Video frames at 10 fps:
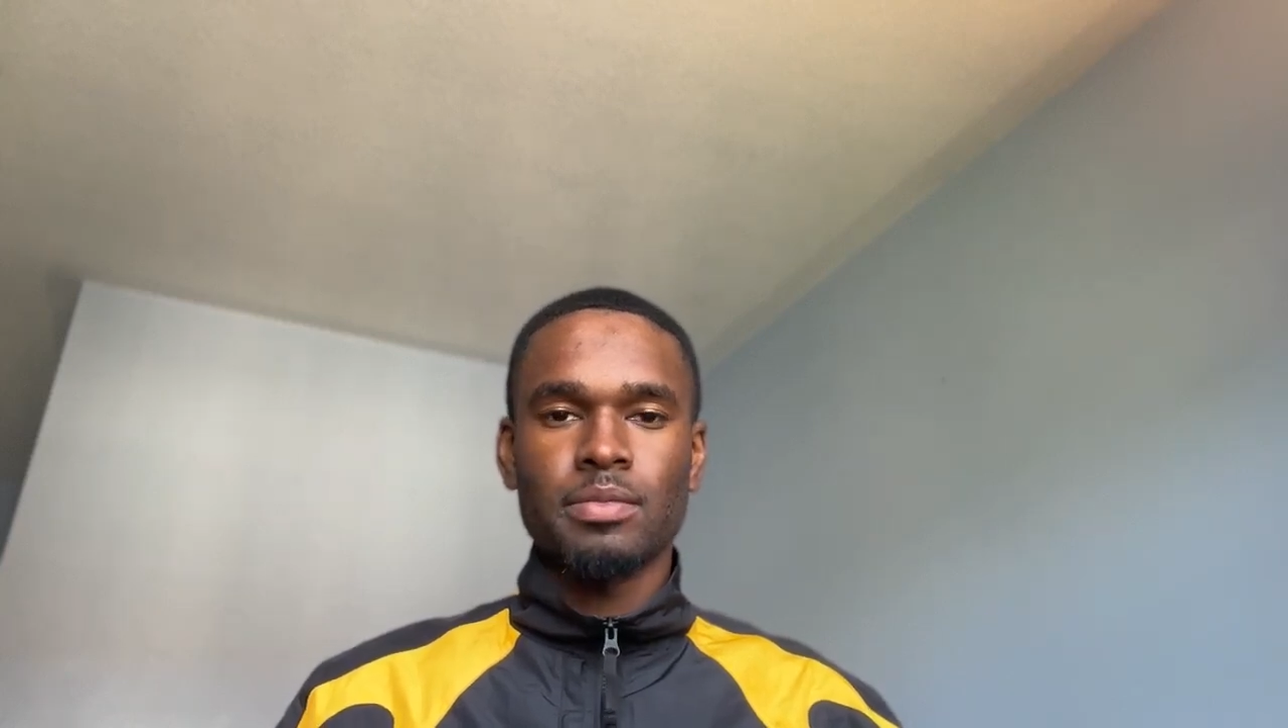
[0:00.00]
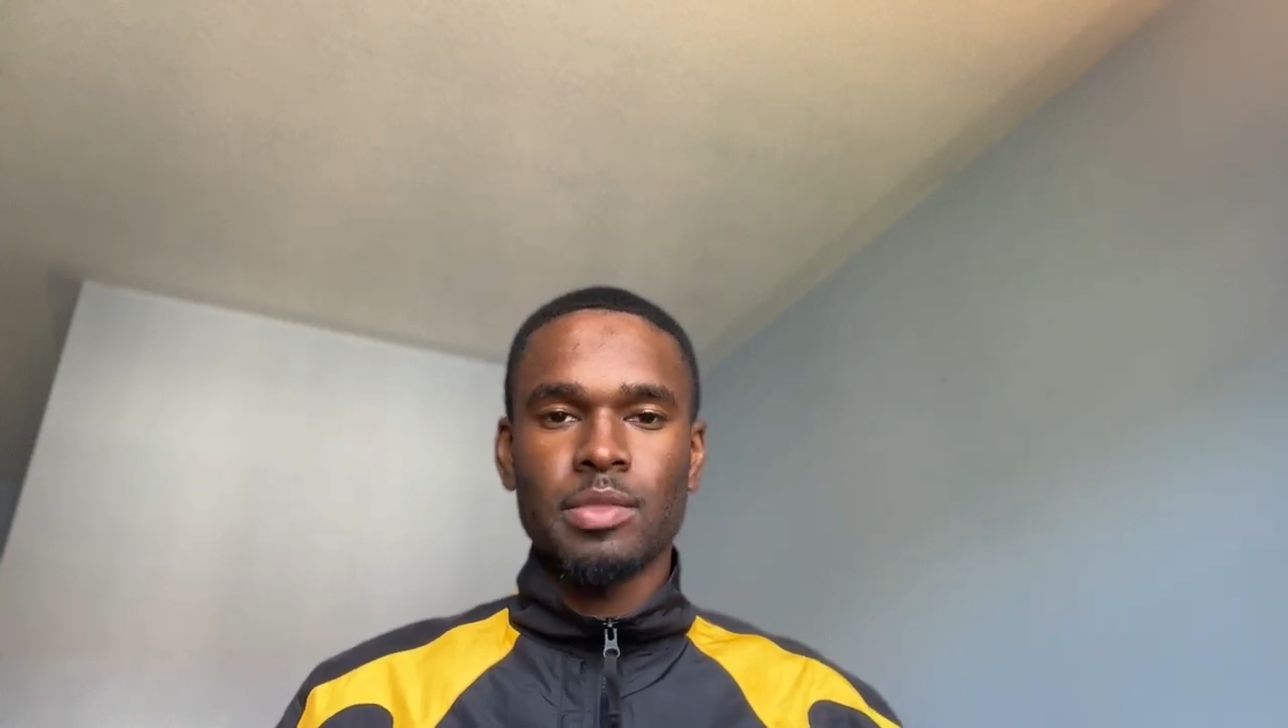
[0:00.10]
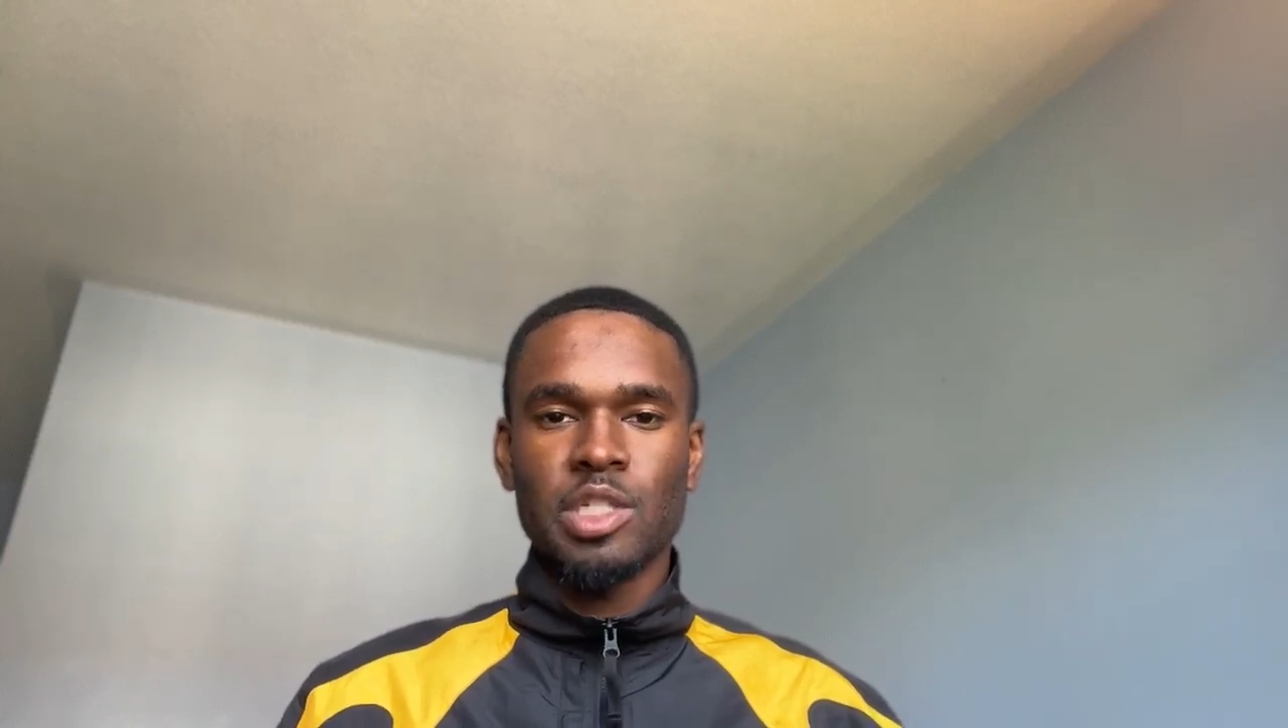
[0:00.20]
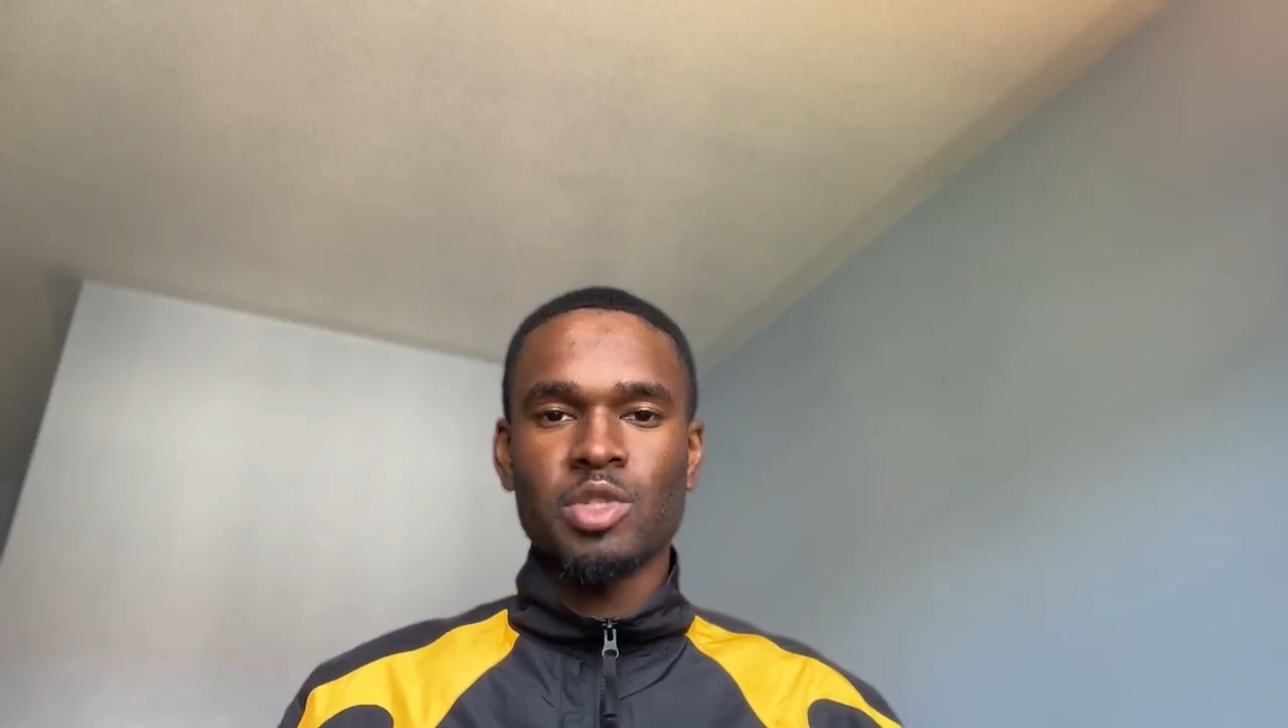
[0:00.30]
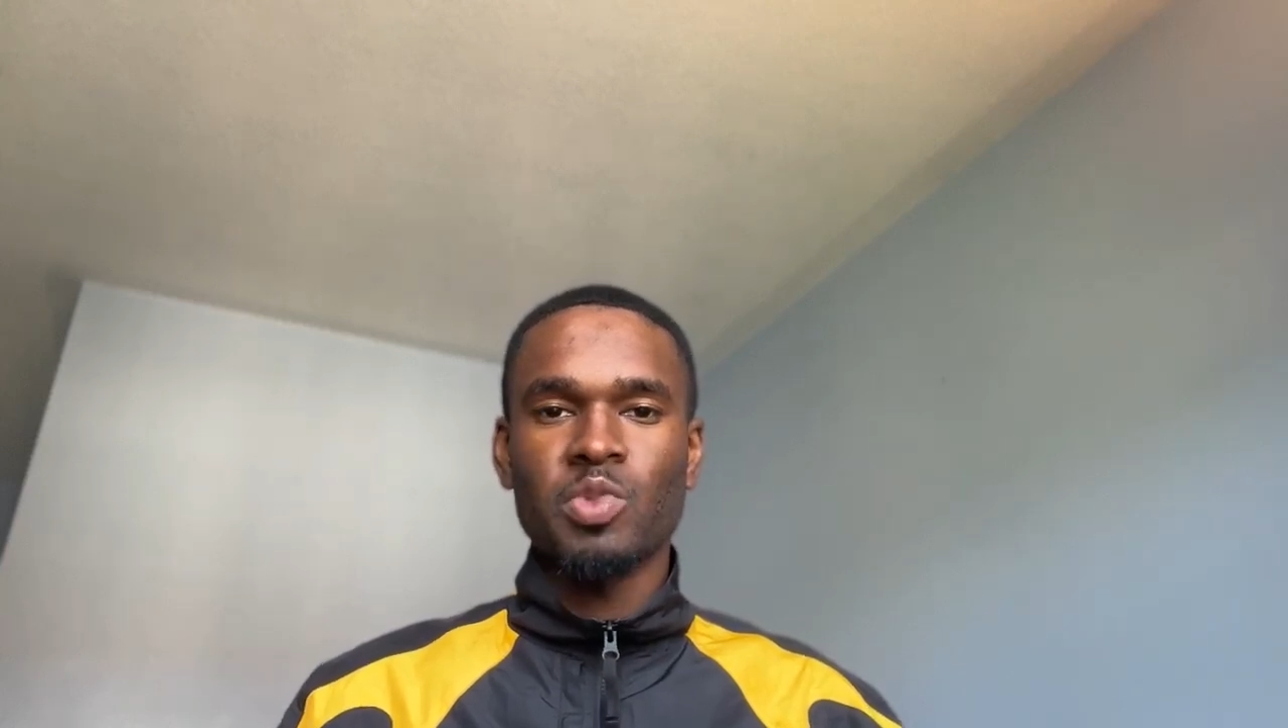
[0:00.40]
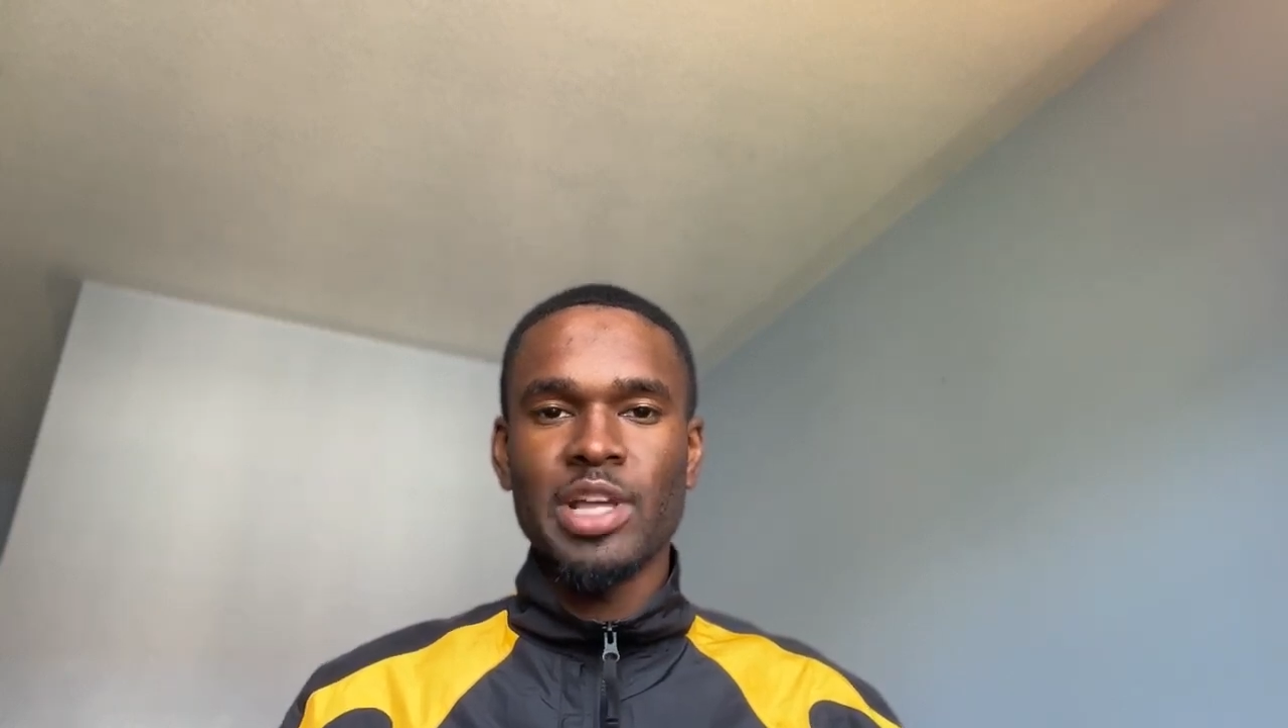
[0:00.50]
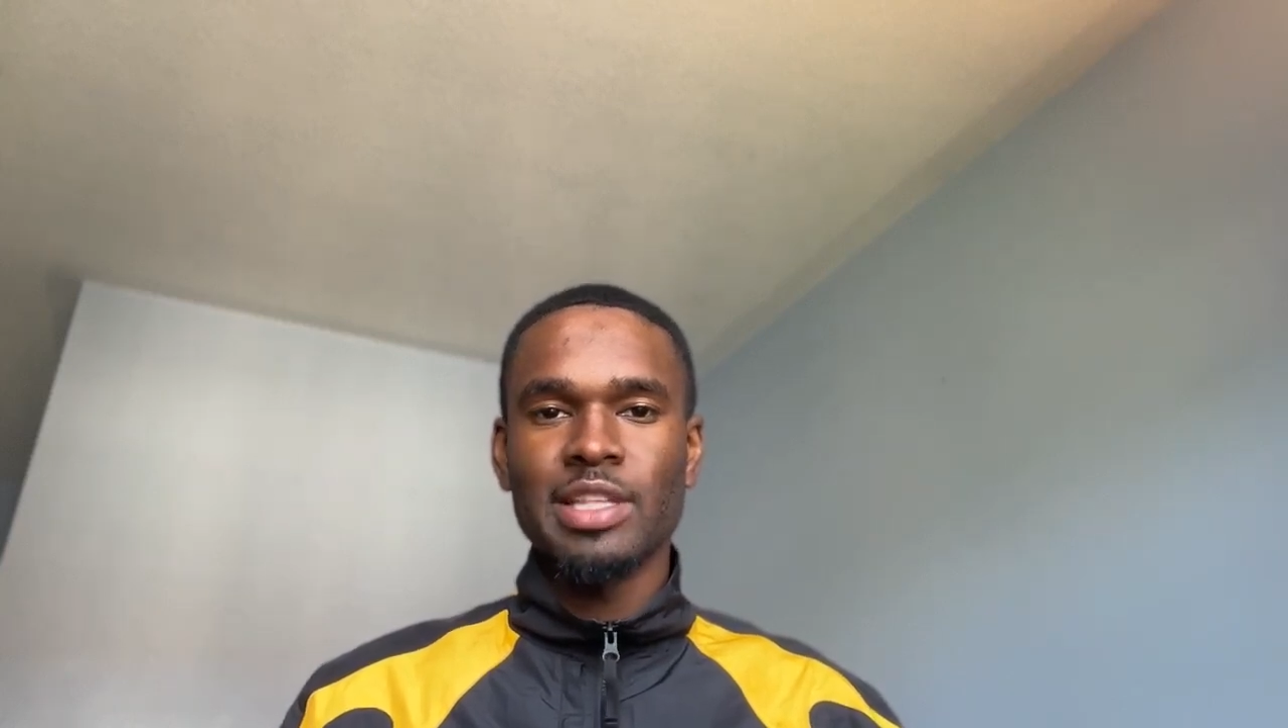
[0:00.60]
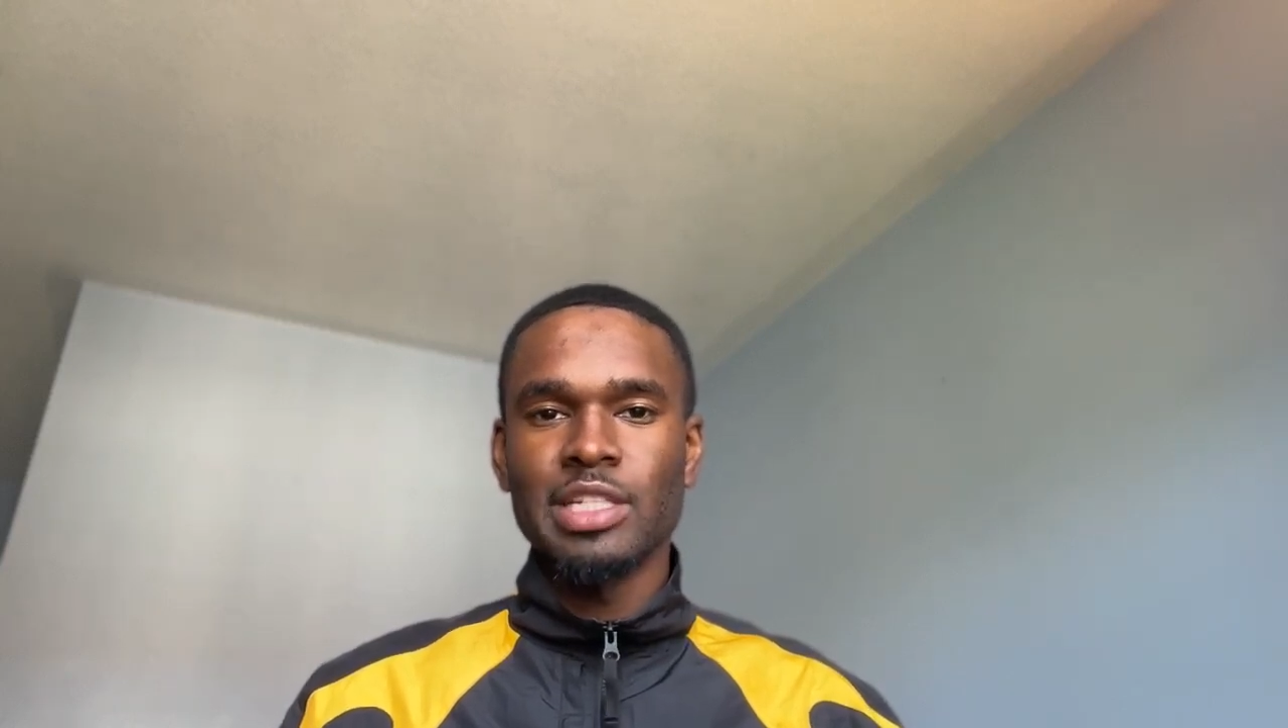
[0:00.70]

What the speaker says: explain